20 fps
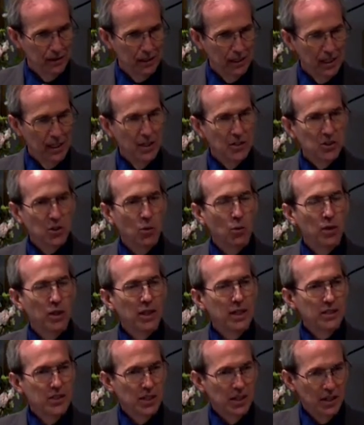So when I
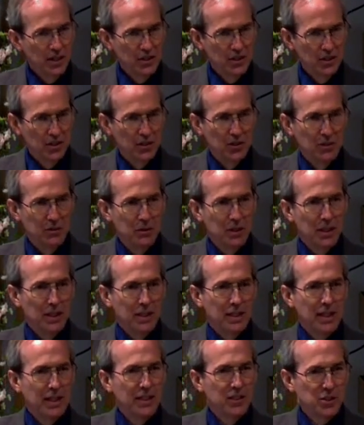tell you
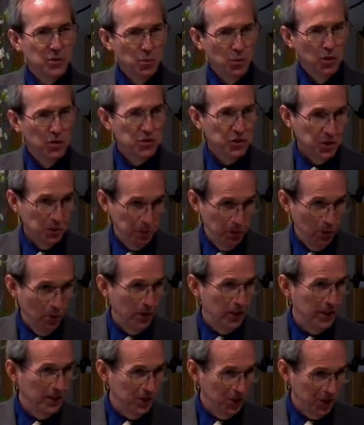that it's worth
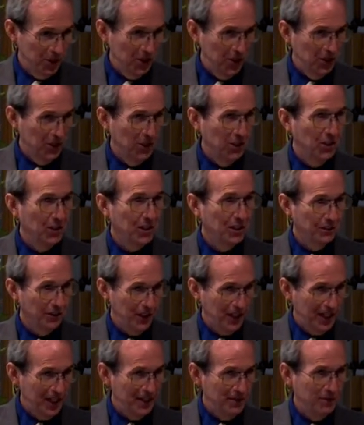supporting your good cook if you
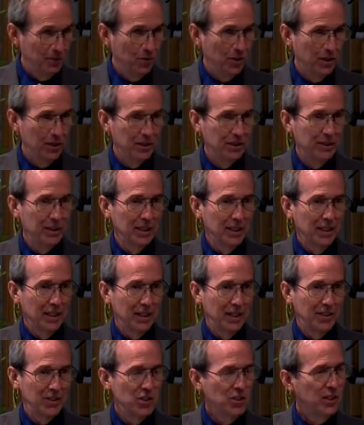have one, uh,
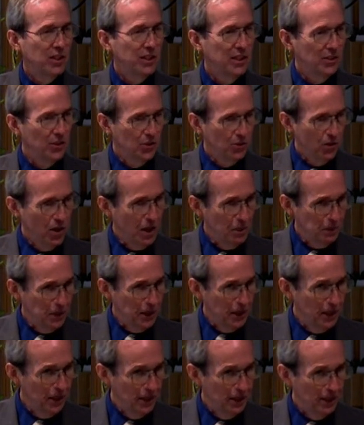you can either drop the
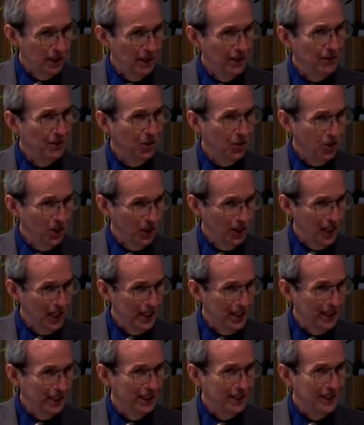hint if you're the
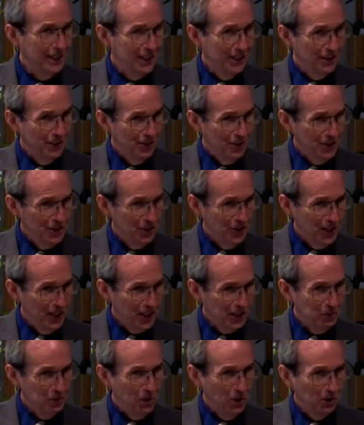lady on your next
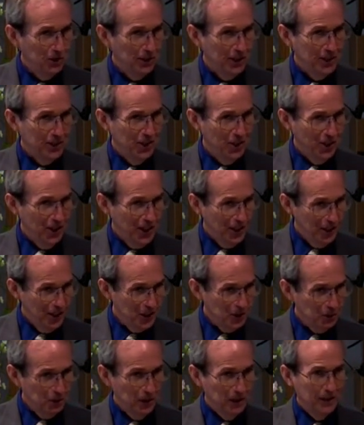birthday to your
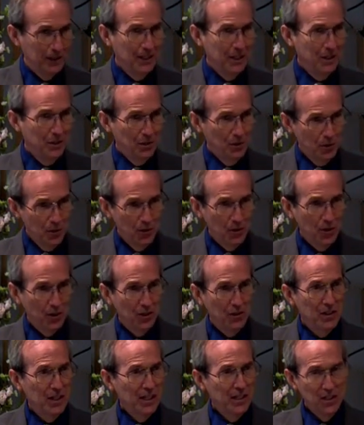husband, or
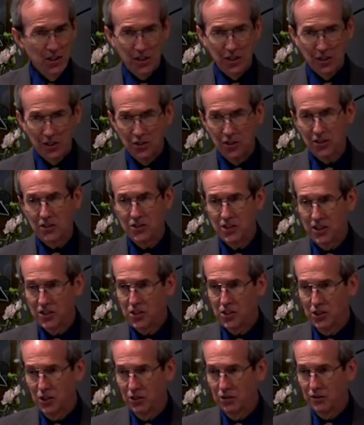you can cook such
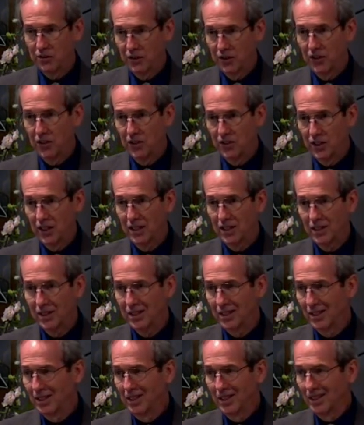good food that
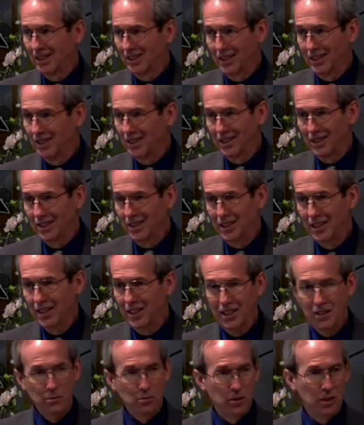he doesn't
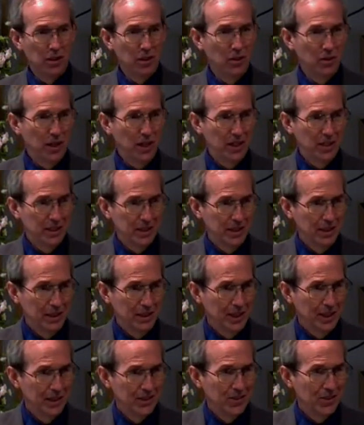even want to go out to eat.
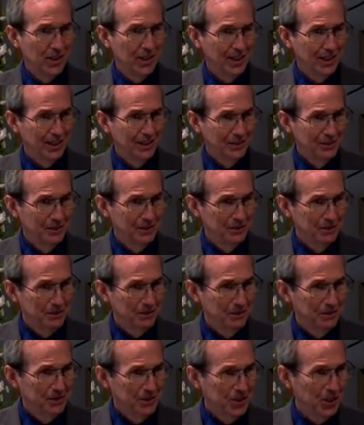How's that?
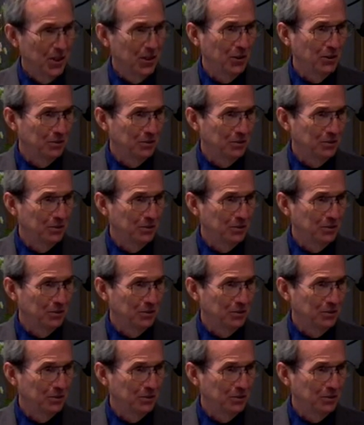So